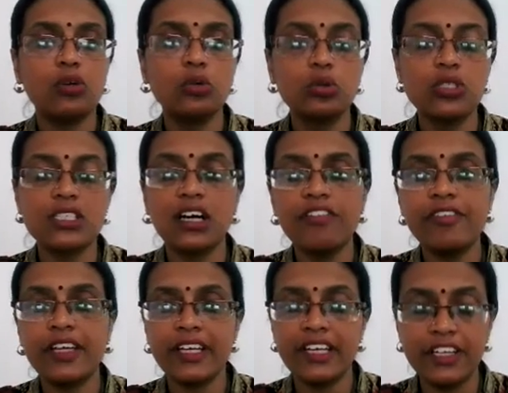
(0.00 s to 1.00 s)
who
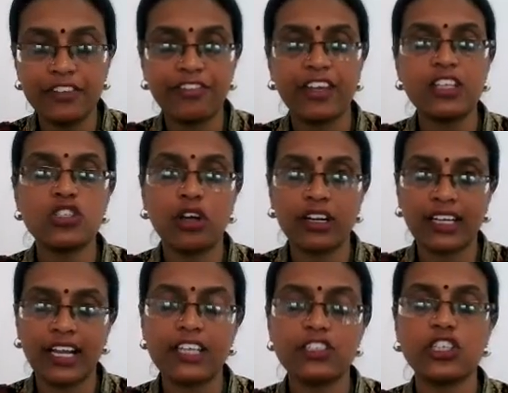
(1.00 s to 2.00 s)
served in defense
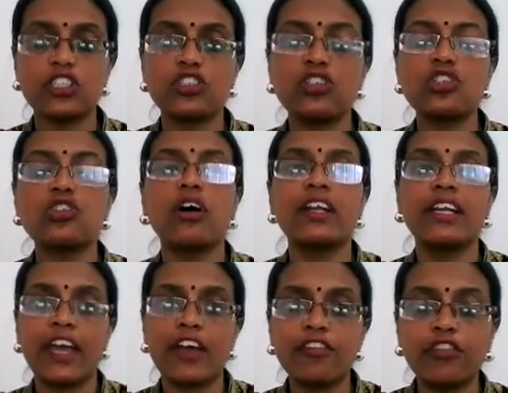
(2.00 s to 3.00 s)
organizations or
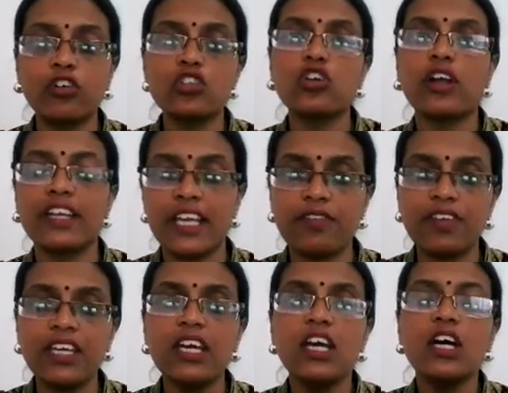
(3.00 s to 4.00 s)
in Air Force or
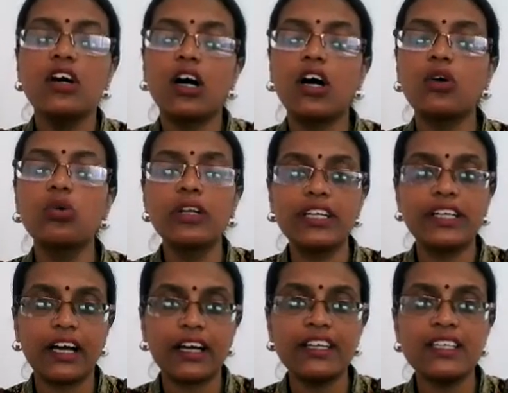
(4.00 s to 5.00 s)
Navy who
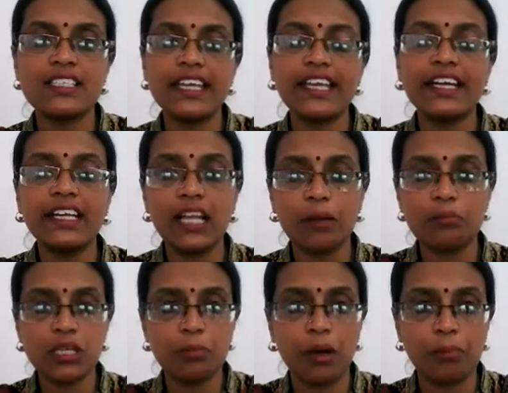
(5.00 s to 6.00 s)
retires, they get a
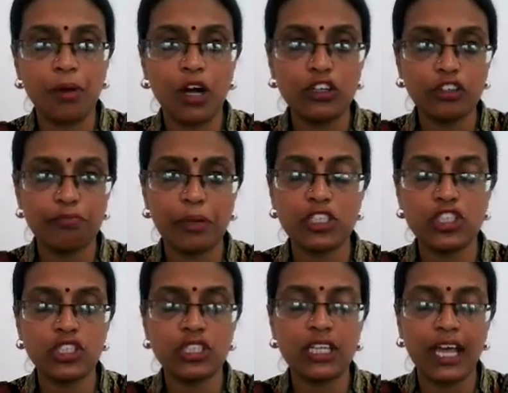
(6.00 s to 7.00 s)
lump sum amount of
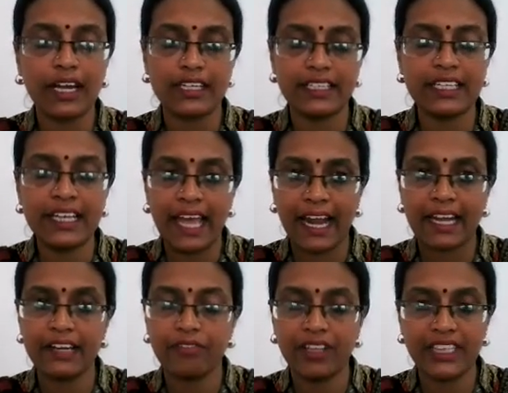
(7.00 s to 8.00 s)
pension in
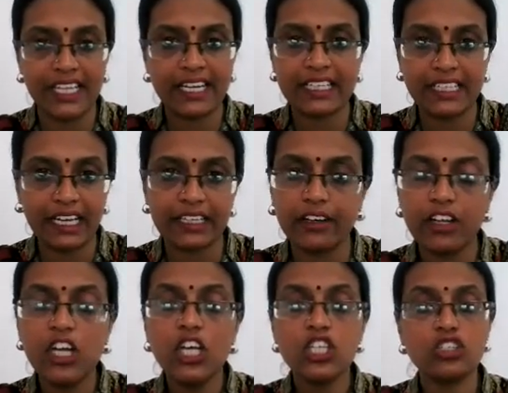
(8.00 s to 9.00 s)
hand when they retire.
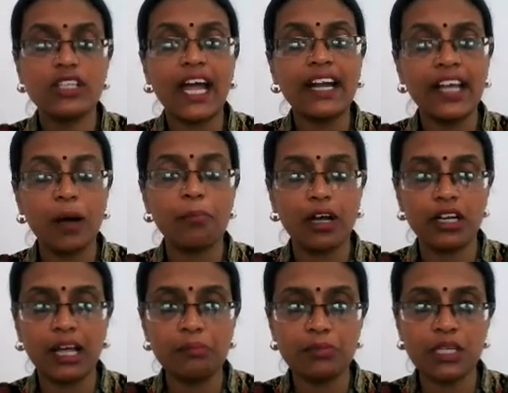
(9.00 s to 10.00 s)
So that a
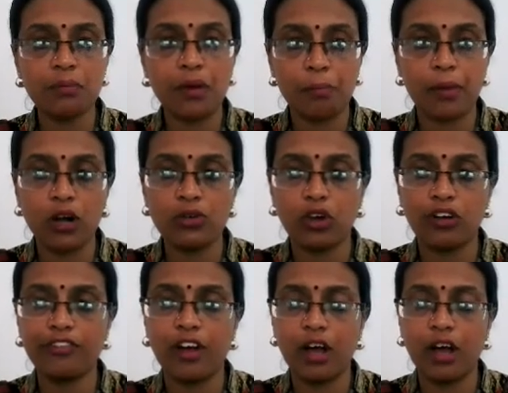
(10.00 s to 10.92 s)
lump sum amount